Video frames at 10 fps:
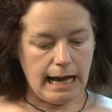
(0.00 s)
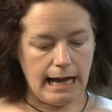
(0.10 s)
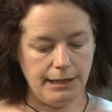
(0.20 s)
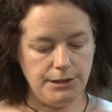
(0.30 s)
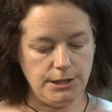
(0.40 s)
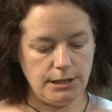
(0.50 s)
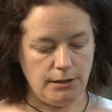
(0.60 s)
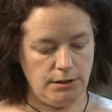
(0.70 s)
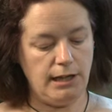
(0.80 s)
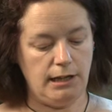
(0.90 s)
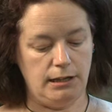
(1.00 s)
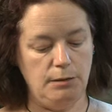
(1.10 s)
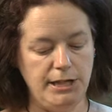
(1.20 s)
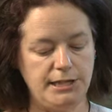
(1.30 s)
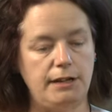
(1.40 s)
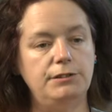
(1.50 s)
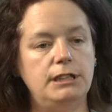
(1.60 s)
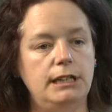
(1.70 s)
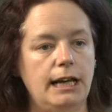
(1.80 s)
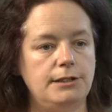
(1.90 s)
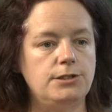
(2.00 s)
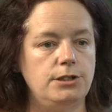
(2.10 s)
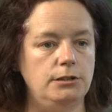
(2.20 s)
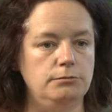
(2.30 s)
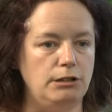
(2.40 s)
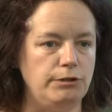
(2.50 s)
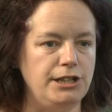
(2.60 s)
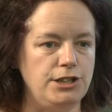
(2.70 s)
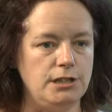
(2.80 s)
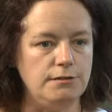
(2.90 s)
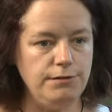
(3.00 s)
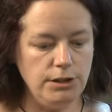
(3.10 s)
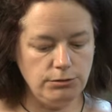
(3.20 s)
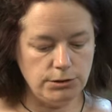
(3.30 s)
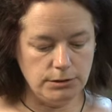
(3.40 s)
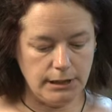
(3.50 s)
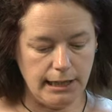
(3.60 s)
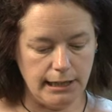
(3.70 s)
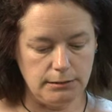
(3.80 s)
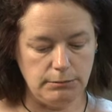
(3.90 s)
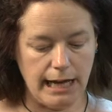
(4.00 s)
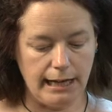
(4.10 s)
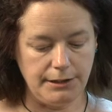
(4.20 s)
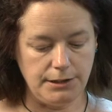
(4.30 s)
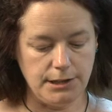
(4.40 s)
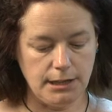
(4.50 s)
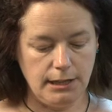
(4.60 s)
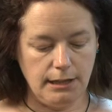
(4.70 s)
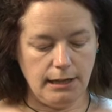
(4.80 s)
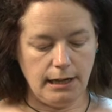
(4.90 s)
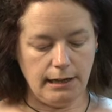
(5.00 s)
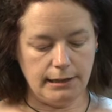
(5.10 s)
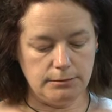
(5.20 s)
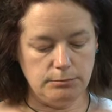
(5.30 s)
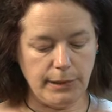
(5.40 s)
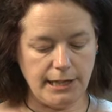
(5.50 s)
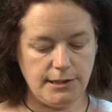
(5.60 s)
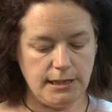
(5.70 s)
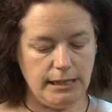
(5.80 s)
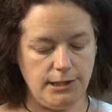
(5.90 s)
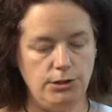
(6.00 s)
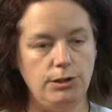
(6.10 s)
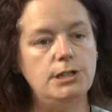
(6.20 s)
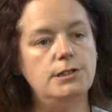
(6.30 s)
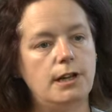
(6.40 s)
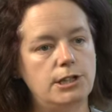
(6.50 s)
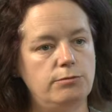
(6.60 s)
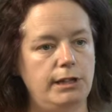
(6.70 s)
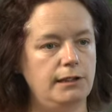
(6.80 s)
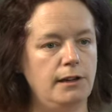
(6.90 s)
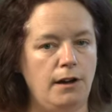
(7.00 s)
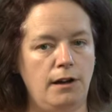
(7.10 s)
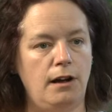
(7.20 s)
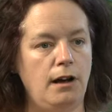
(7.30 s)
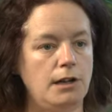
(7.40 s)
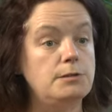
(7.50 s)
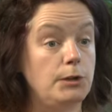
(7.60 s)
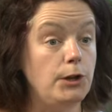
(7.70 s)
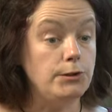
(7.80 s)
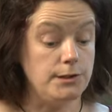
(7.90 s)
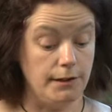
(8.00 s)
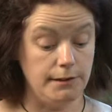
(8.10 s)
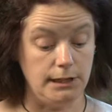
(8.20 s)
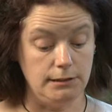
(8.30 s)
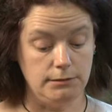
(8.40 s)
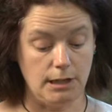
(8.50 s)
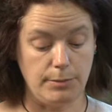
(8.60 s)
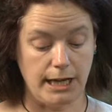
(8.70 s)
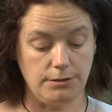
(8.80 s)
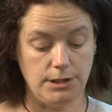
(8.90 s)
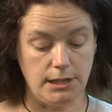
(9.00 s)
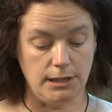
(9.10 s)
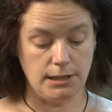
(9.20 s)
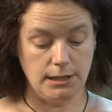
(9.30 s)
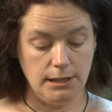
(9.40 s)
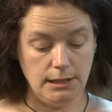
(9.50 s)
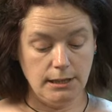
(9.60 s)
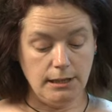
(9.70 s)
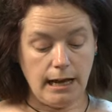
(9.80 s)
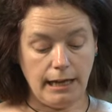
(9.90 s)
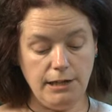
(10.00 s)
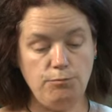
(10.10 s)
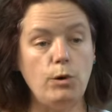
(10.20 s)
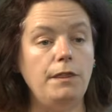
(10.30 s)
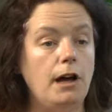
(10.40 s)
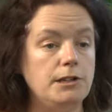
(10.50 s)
and amidst everything has to arrange his funeral and basically do it in such a way that her husband knows nothing about it. And even when the